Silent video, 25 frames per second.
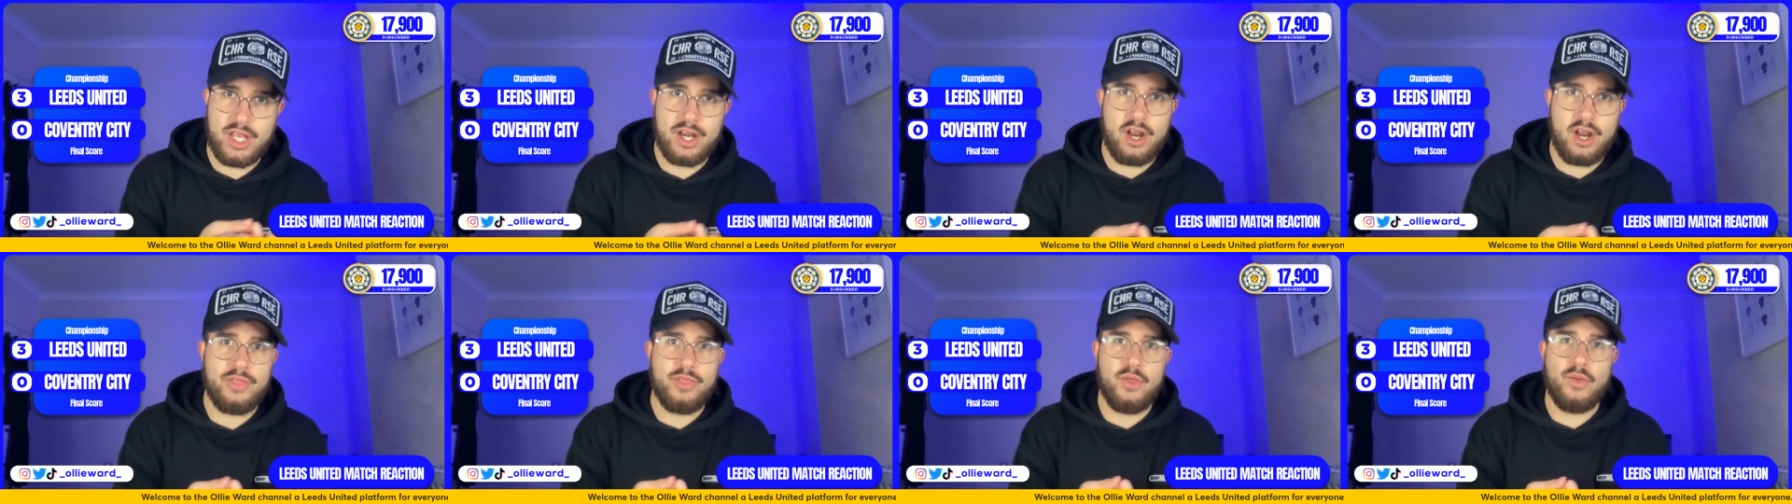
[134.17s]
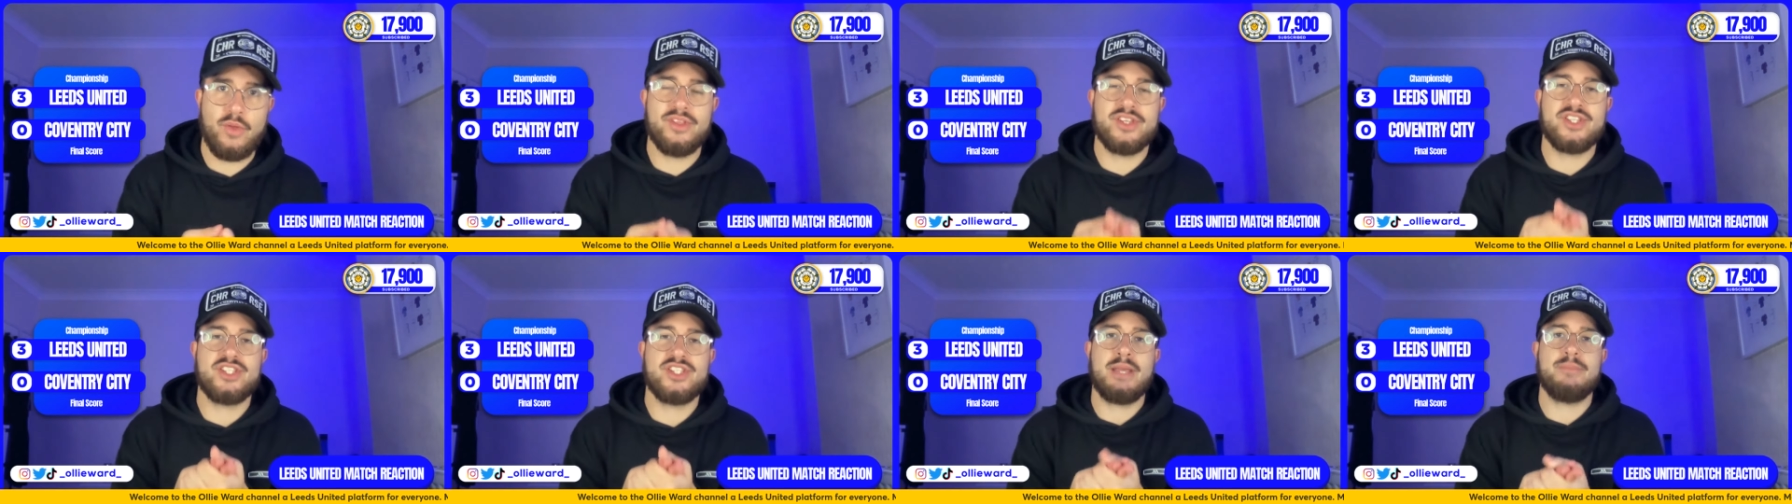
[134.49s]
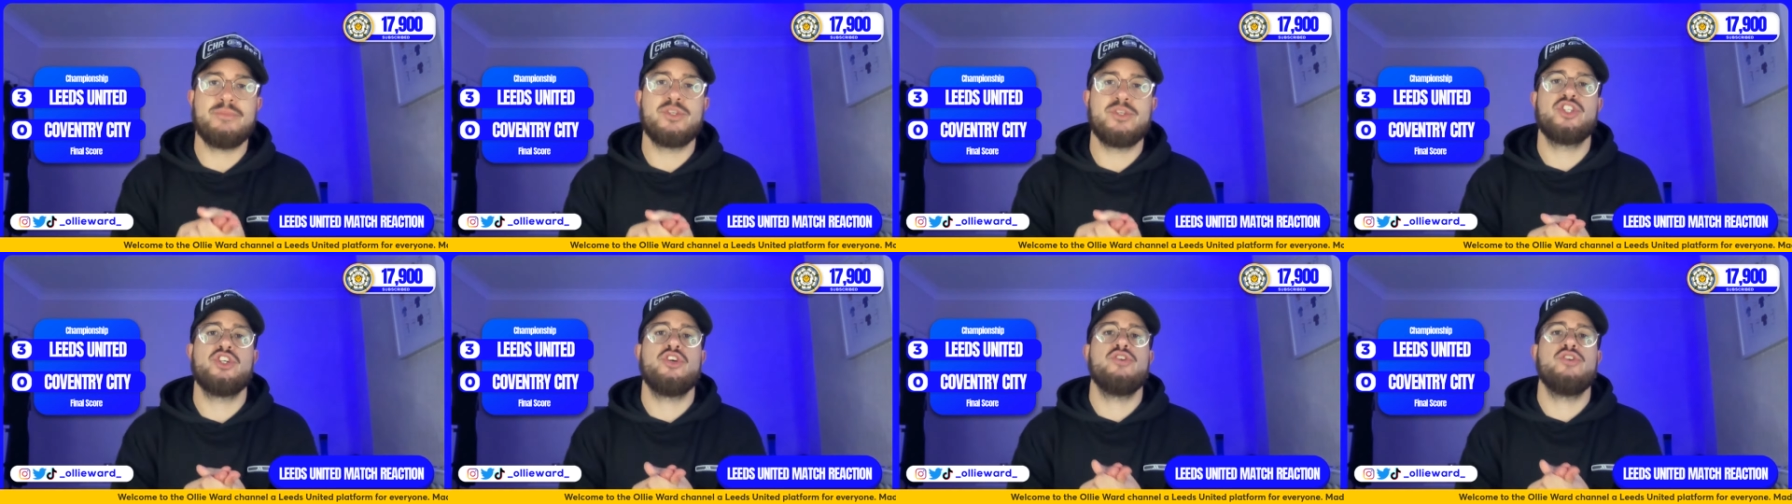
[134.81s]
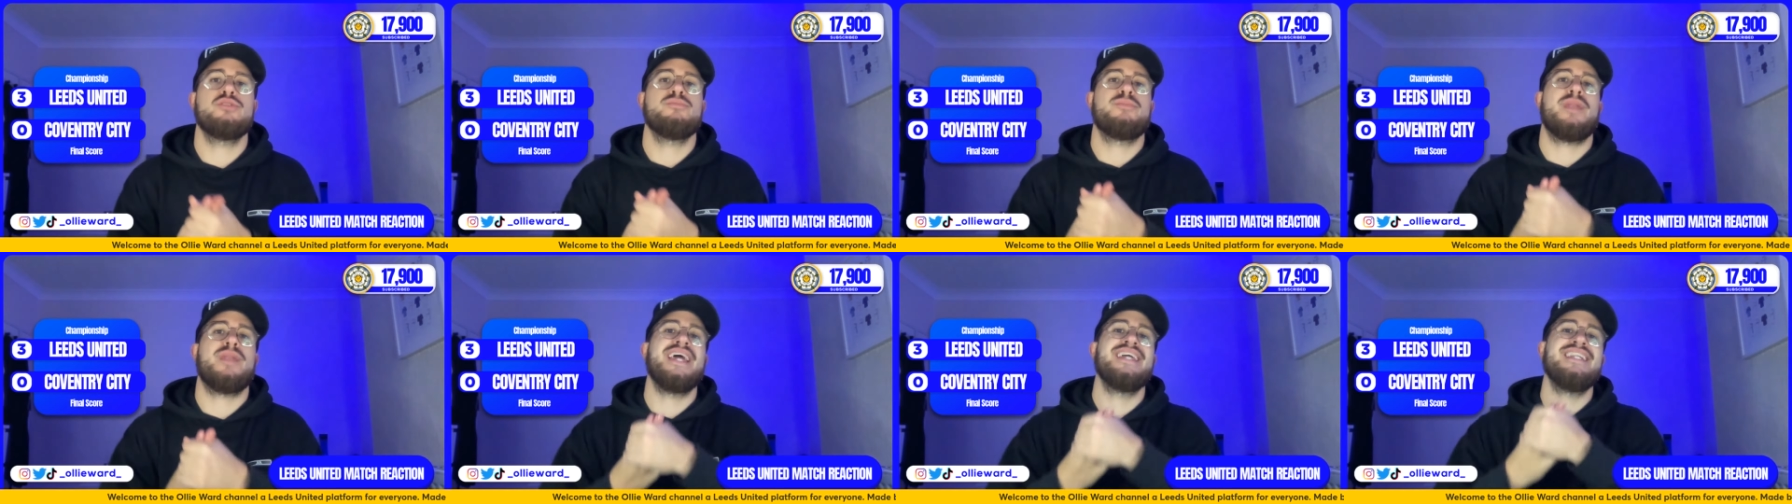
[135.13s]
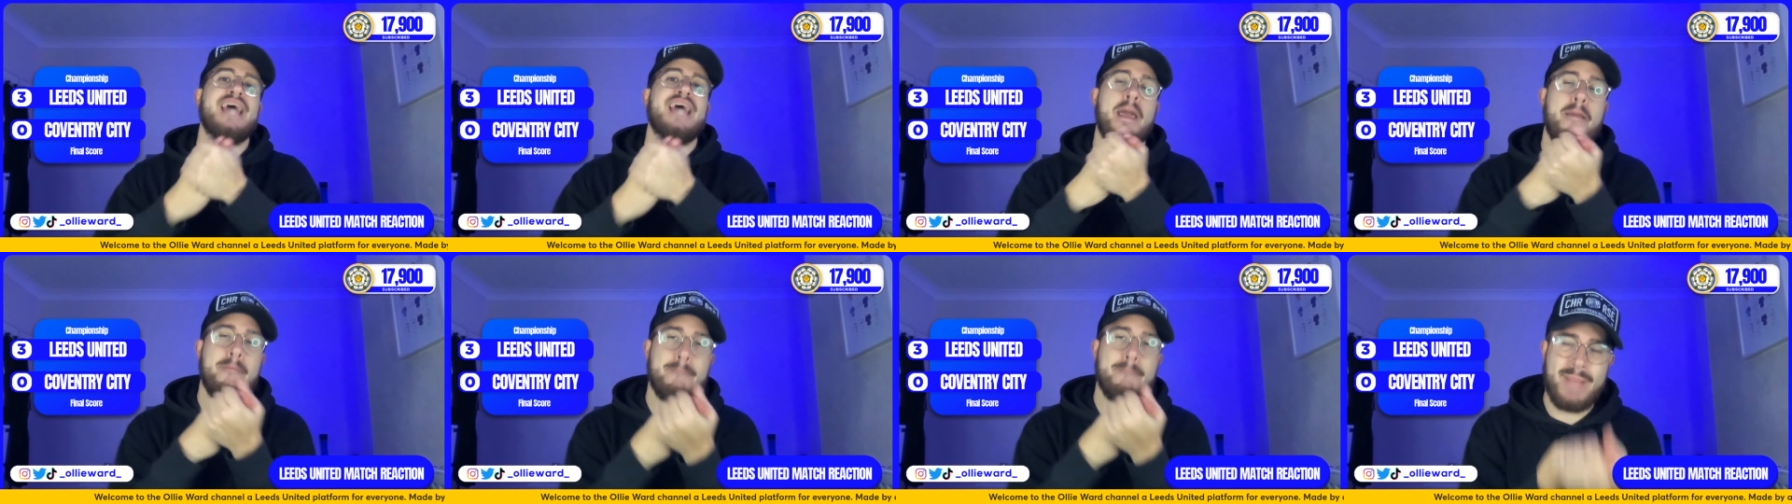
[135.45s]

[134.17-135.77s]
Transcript: And I thought the substitutes played a